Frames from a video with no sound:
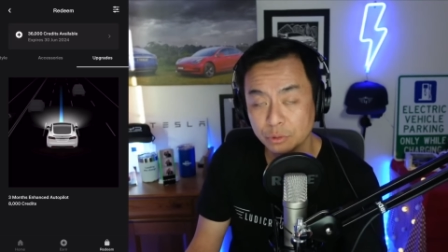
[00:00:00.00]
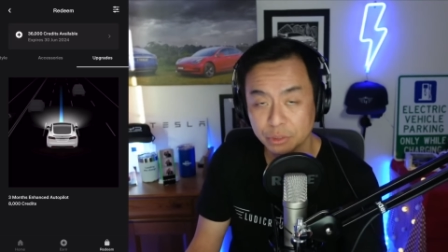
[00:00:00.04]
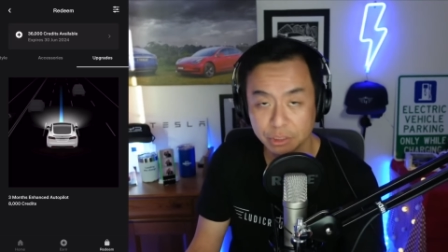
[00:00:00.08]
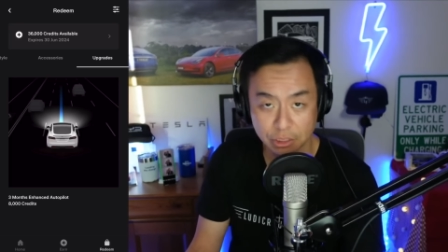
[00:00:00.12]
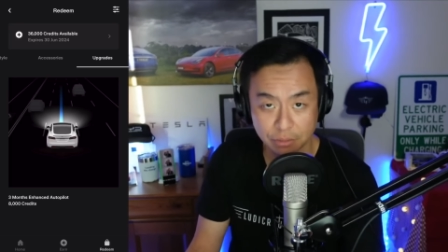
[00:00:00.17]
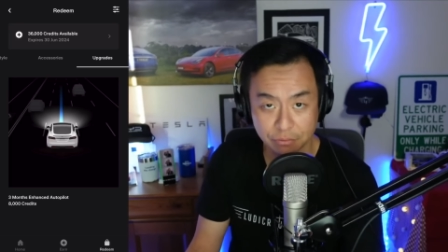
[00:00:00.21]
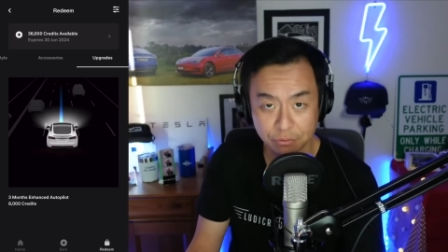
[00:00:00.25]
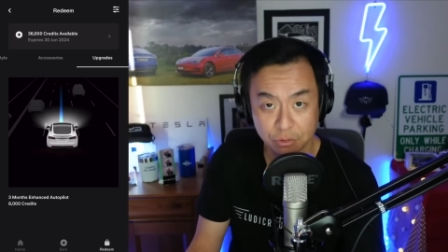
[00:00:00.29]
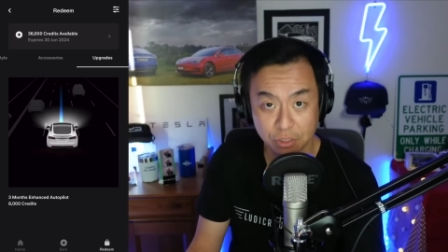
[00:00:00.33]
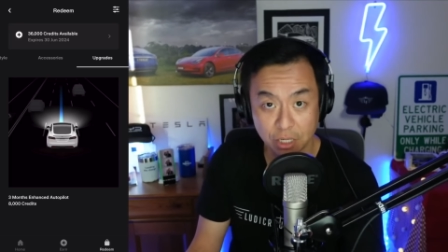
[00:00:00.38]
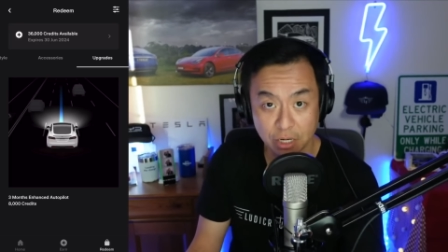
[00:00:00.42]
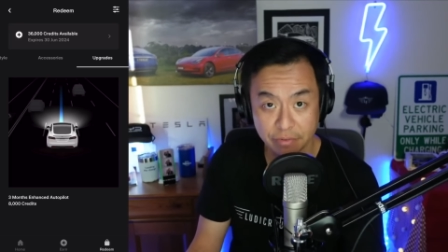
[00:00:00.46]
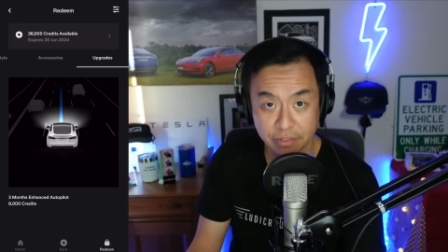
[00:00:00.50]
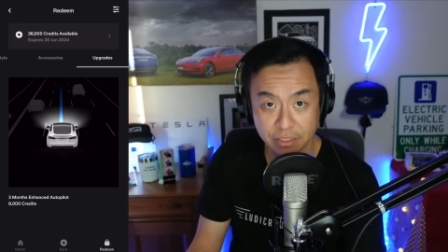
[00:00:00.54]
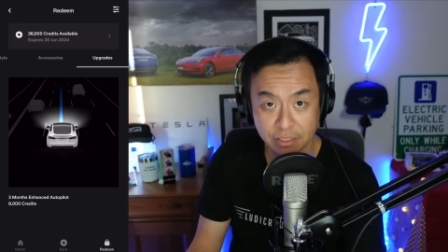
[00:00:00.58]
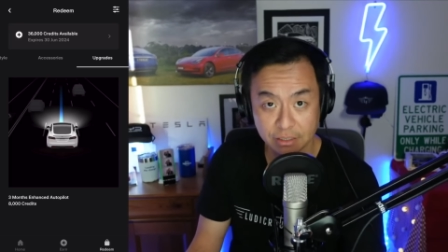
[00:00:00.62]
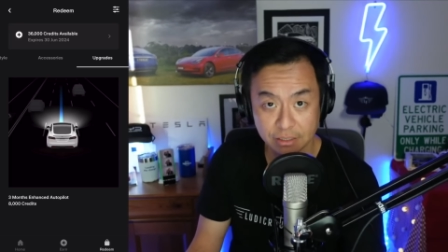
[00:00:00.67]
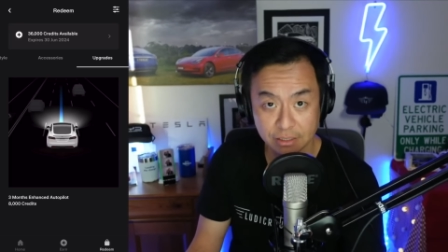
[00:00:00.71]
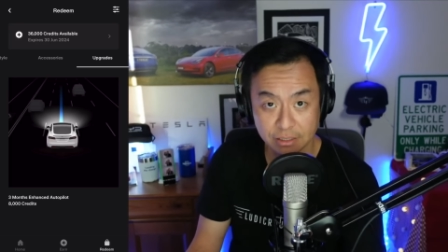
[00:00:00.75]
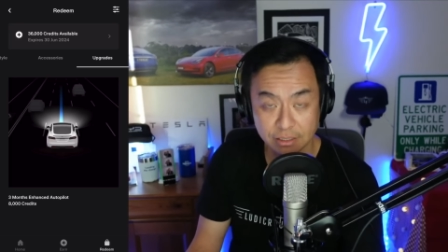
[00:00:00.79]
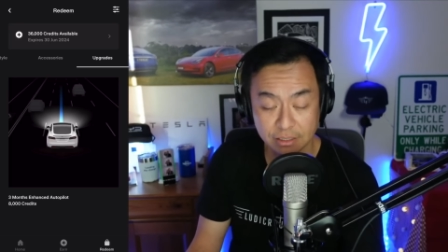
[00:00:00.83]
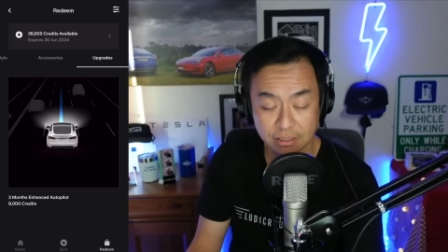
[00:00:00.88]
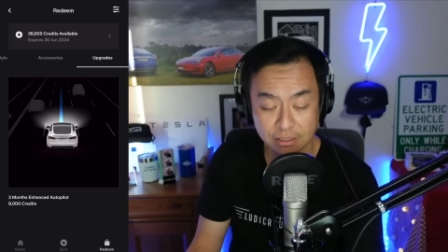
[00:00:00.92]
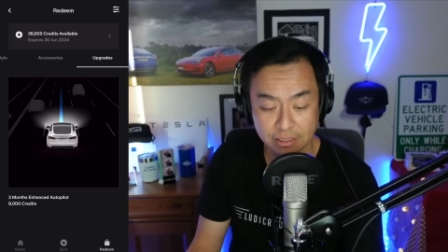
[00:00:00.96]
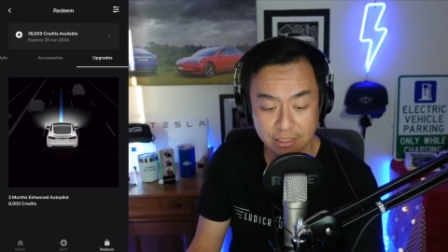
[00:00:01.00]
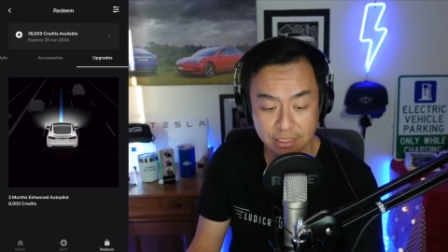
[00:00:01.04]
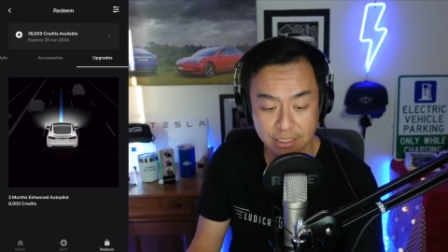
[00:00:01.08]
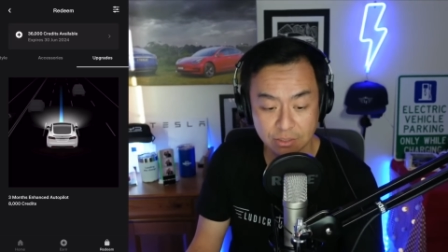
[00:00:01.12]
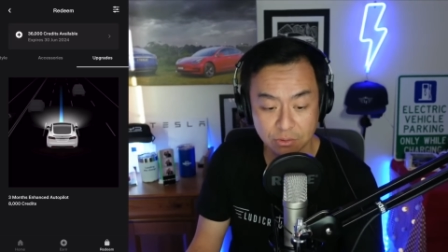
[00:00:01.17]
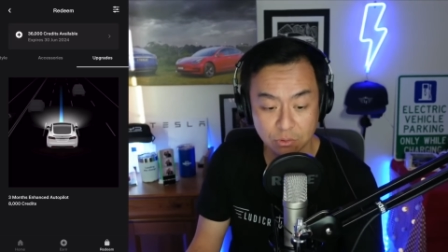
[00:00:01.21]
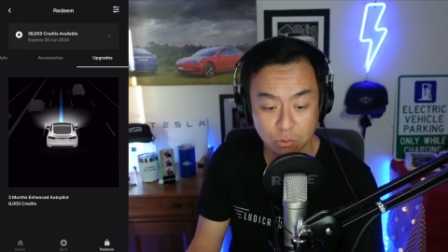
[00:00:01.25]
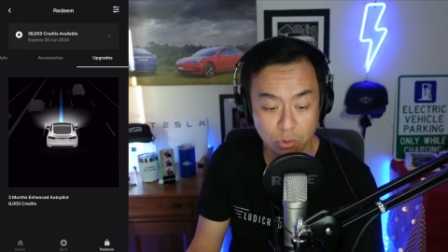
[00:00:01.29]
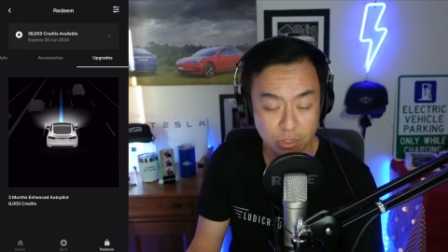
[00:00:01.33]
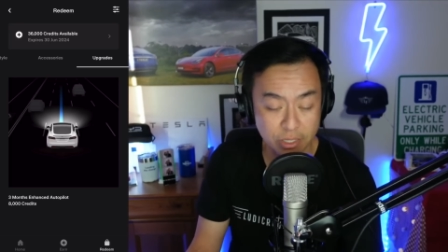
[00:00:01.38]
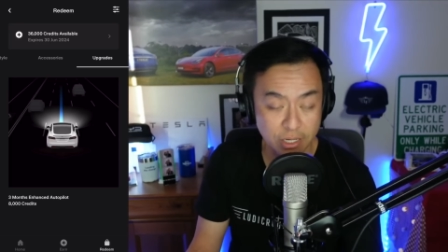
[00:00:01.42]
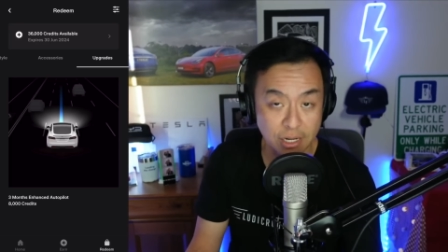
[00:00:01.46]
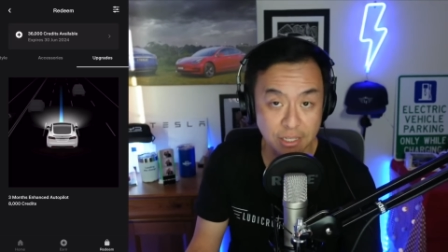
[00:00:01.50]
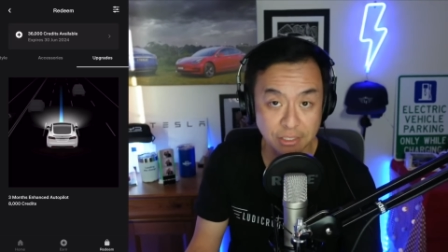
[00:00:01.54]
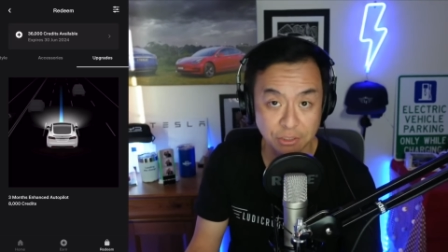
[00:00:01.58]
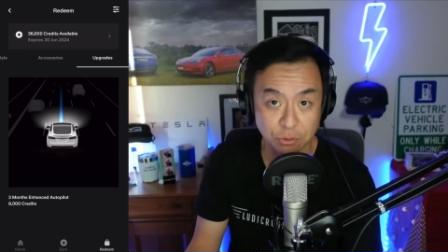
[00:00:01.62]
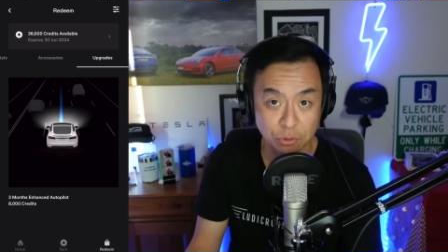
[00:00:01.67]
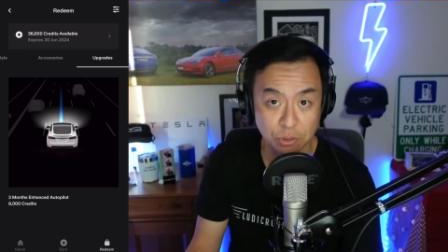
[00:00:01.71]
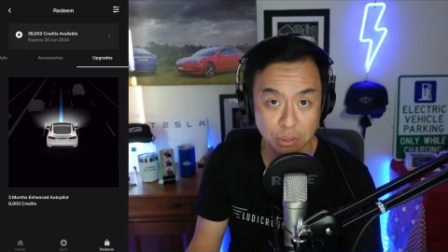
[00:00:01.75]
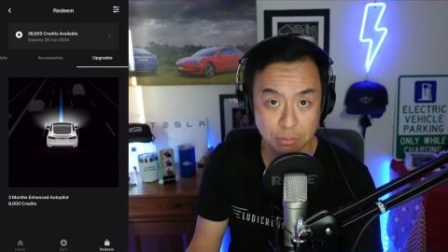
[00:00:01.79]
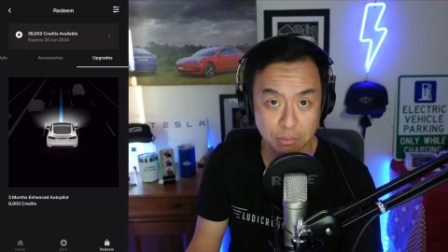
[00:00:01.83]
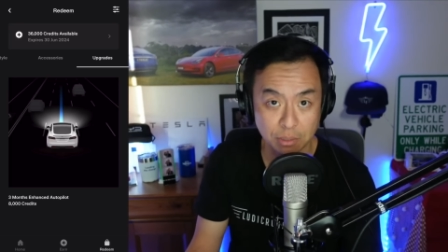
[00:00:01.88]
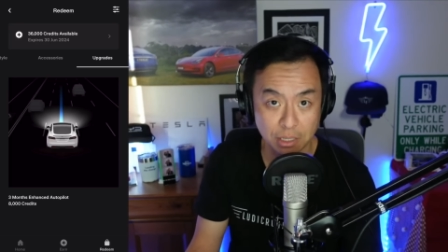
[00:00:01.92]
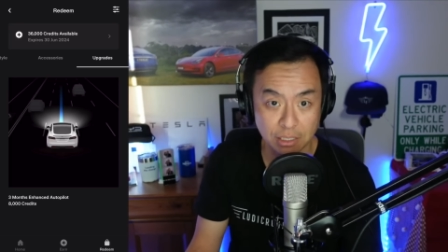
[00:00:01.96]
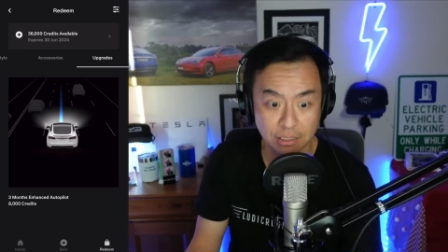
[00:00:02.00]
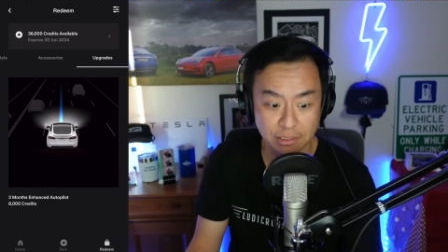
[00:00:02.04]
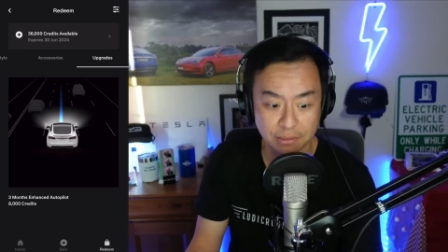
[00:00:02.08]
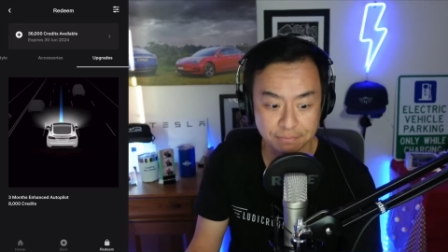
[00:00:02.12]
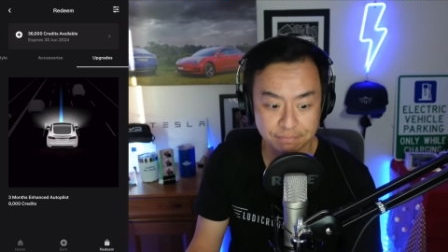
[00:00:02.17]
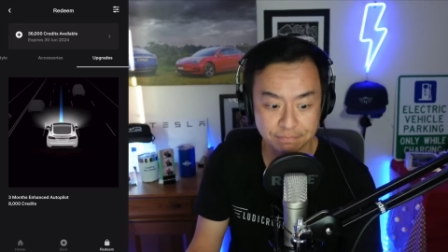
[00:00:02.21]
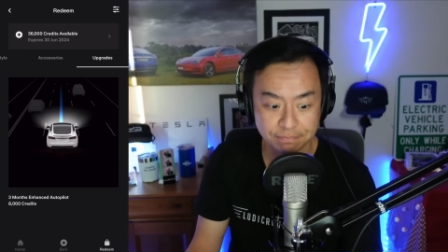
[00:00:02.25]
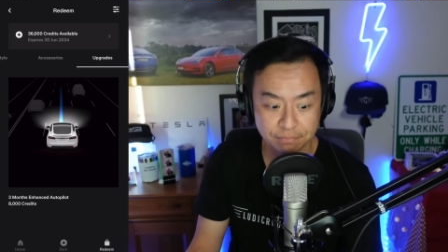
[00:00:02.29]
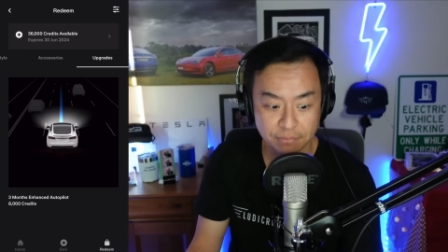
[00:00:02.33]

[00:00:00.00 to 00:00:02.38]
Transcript: self-driving or Enhanced Autopilot,